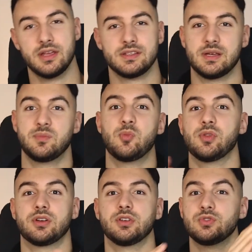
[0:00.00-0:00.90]
some
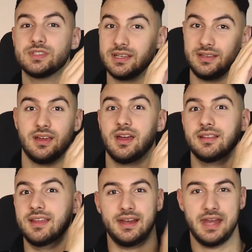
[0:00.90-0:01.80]
people are using
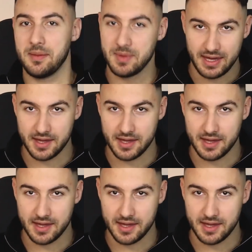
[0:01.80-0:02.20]
dynamic